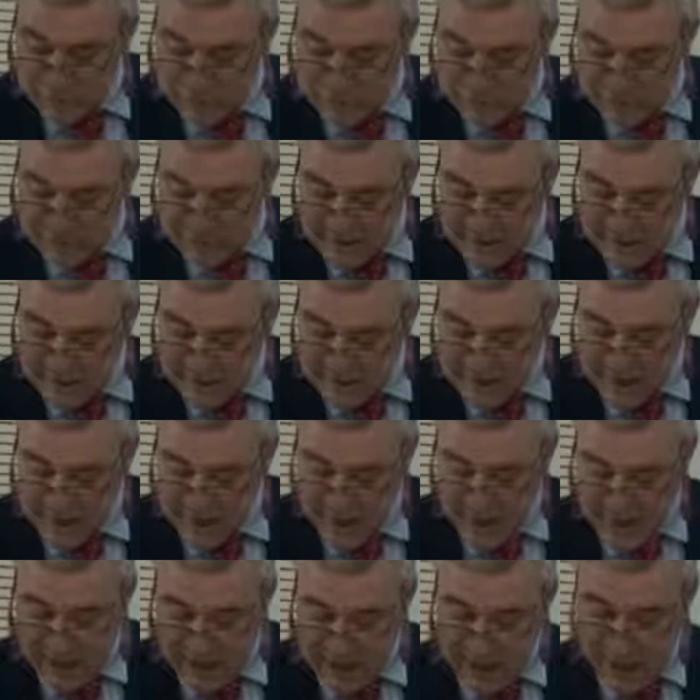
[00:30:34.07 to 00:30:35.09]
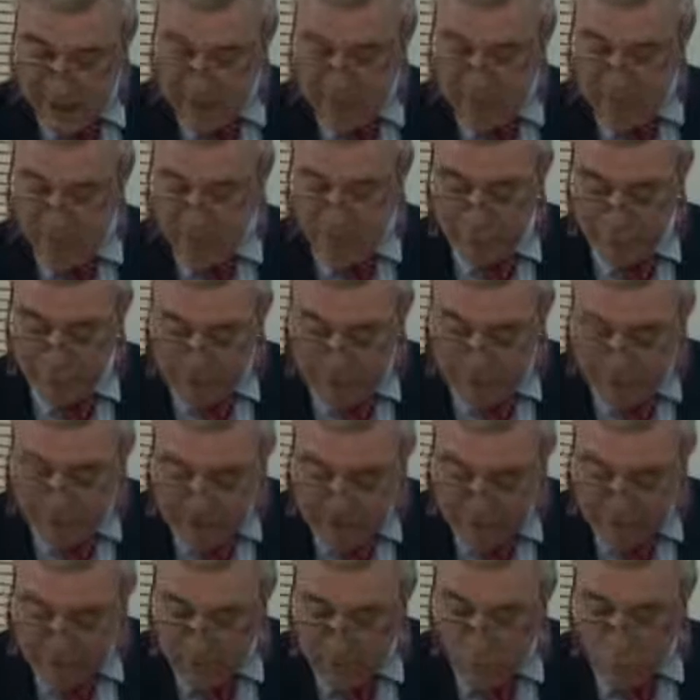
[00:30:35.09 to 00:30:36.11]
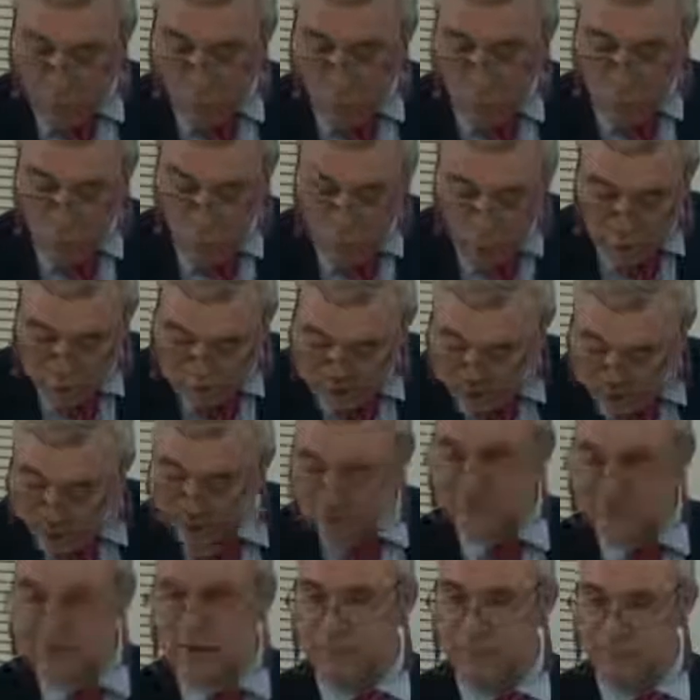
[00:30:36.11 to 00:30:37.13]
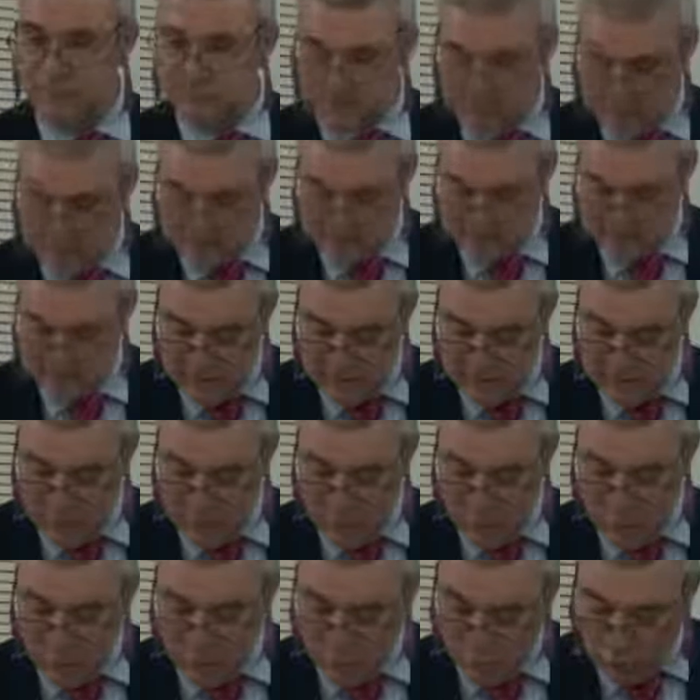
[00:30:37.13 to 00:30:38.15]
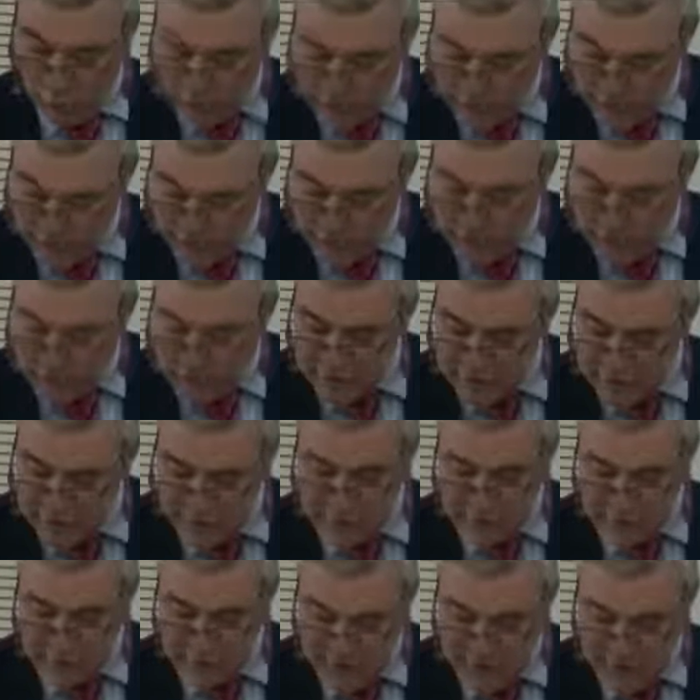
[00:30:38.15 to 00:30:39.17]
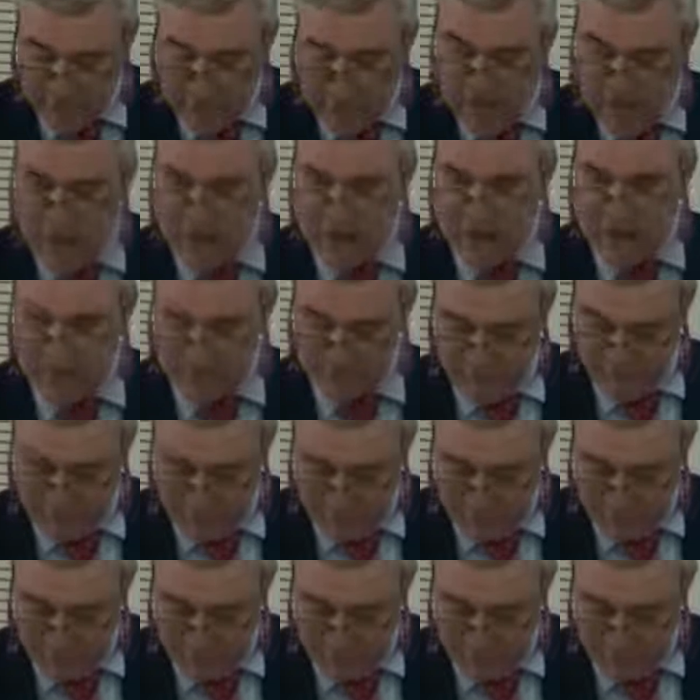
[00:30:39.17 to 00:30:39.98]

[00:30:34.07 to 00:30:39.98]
can say and bring up whatever subject or concerns they may have.